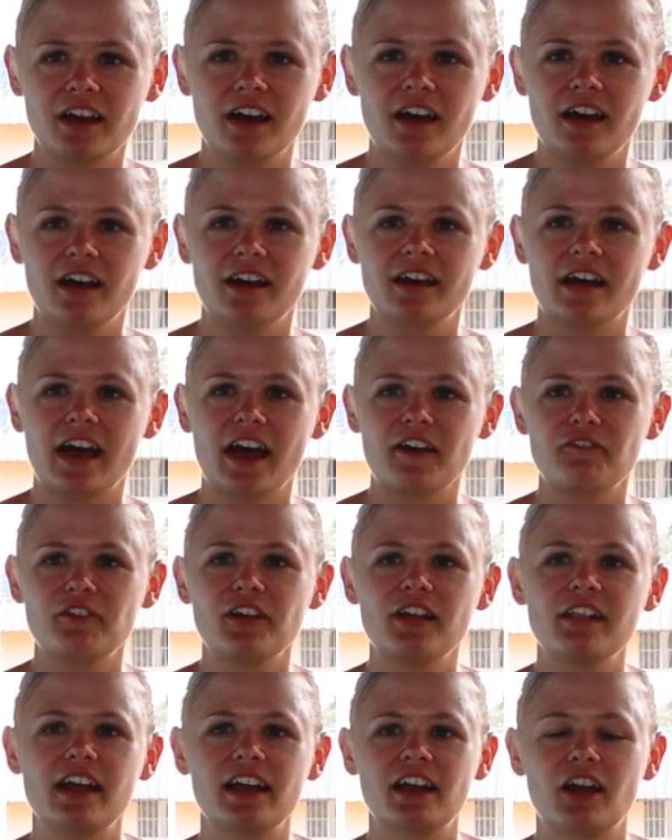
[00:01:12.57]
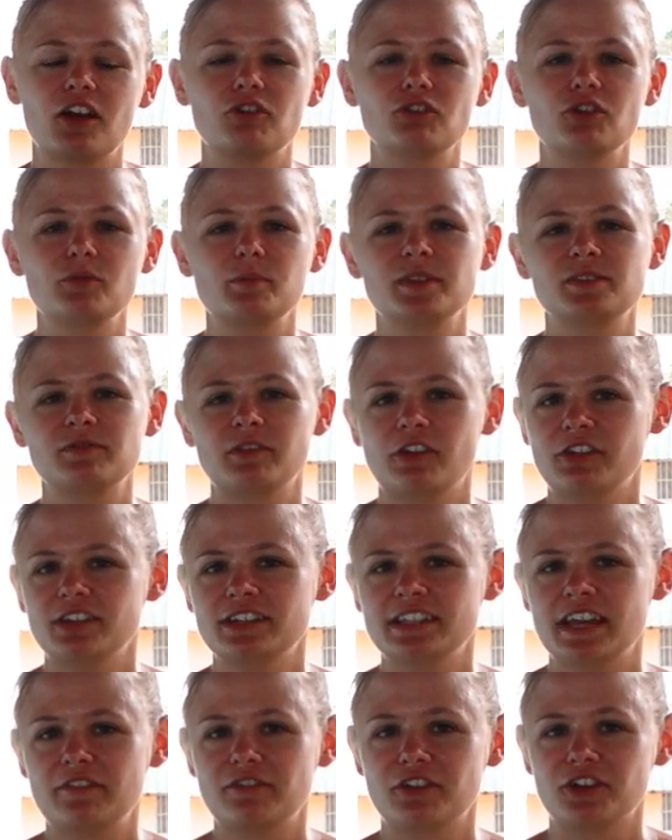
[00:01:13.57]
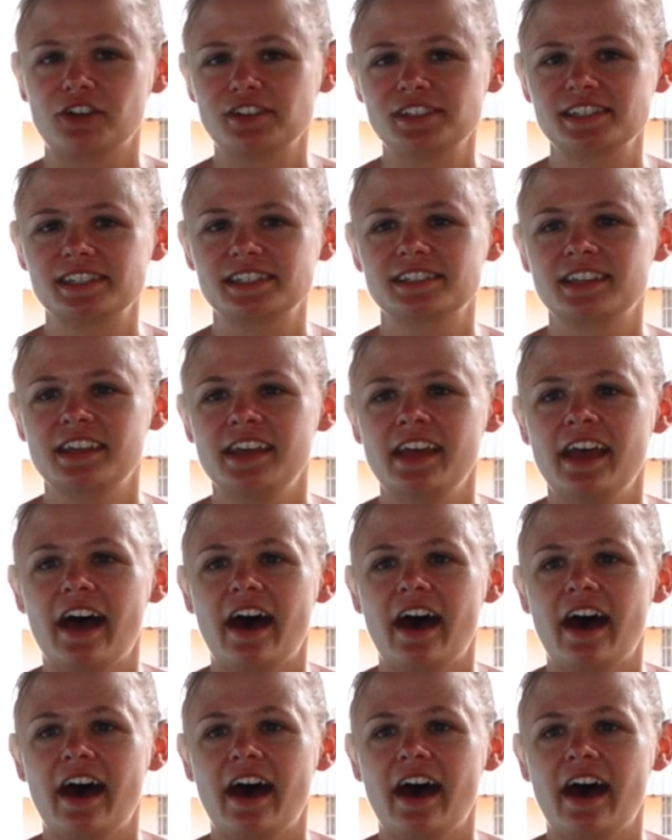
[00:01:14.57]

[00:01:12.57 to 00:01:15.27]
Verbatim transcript: I feel like our group is very diverse.